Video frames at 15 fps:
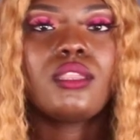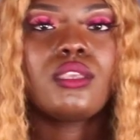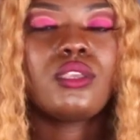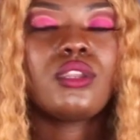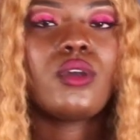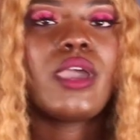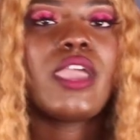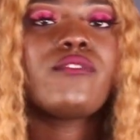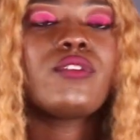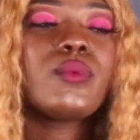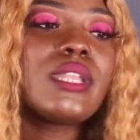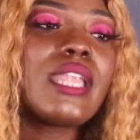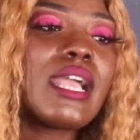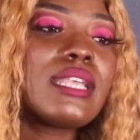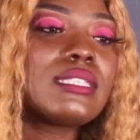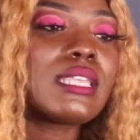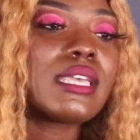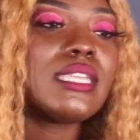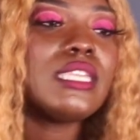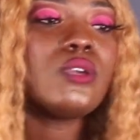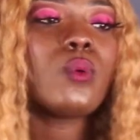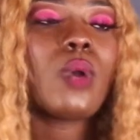You know, everyone has the
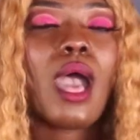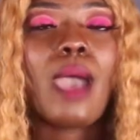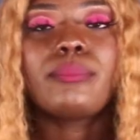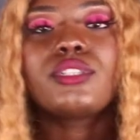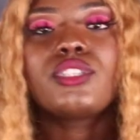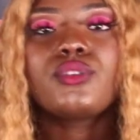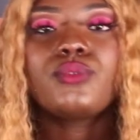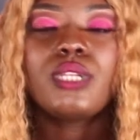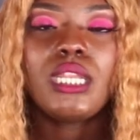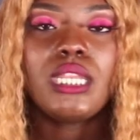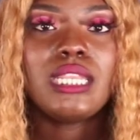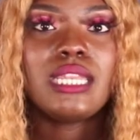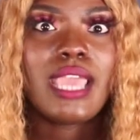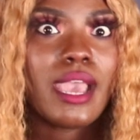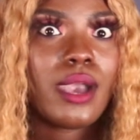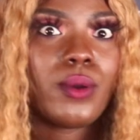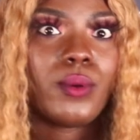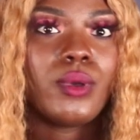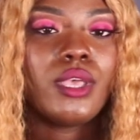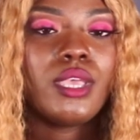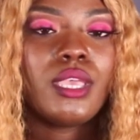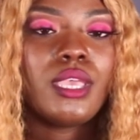equal opportunity now.